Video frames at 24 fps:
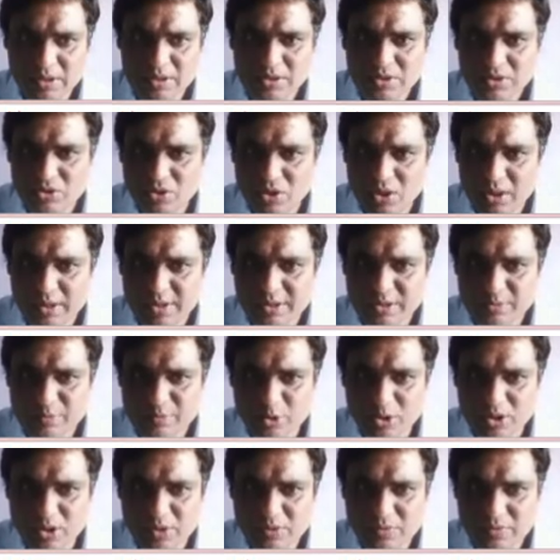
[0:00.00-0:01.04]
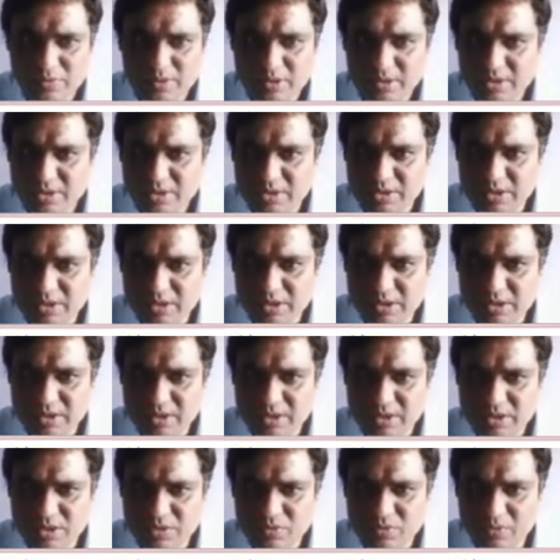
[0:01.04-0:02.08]
So R is 0.1, C
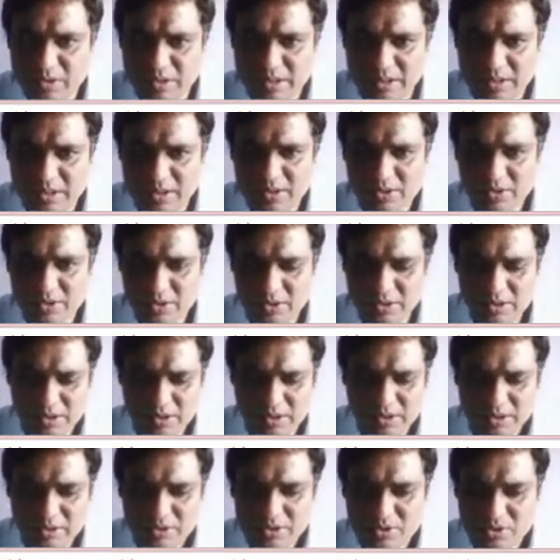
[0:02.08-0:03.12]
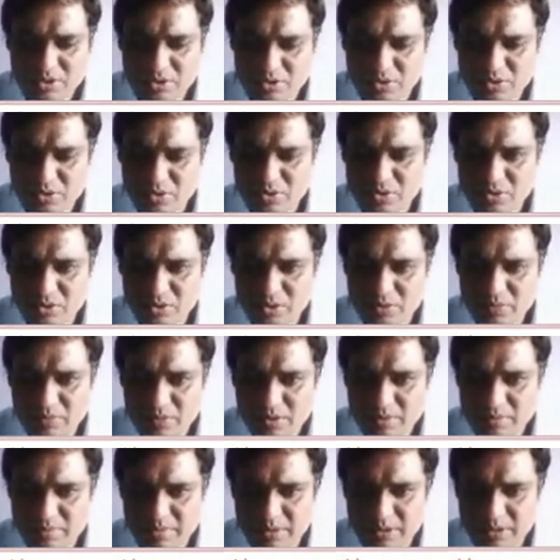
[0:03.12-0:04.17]
is 1. Okay. So it will
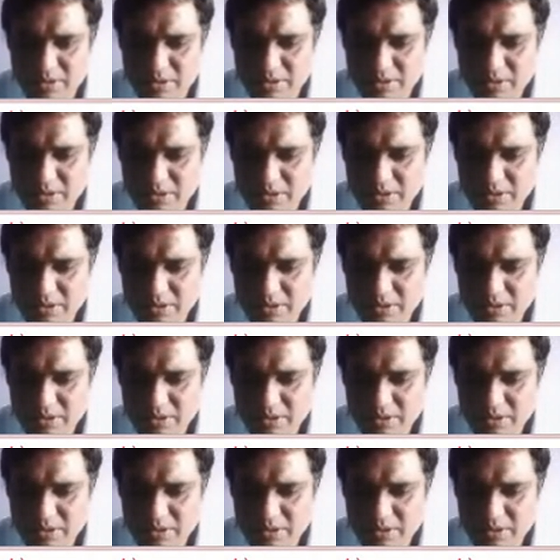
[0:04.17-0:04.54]
be,